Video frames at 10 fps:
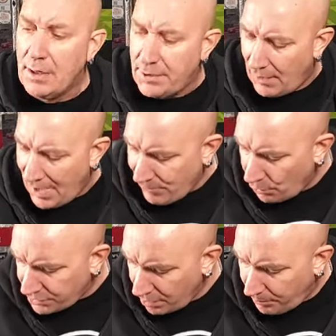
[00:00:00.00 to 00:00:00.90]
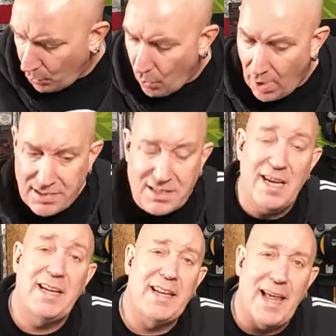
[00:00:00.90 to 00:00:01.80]
Now, I have also bought a
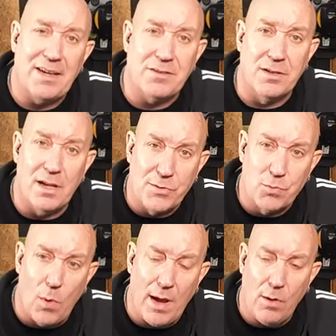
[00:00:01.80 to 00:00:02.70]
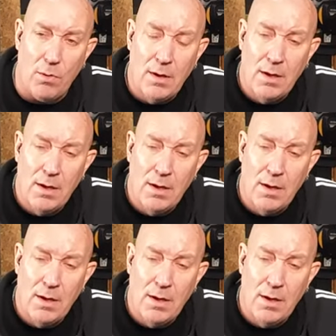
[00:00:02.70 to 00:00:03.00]
Tilly lantern as well,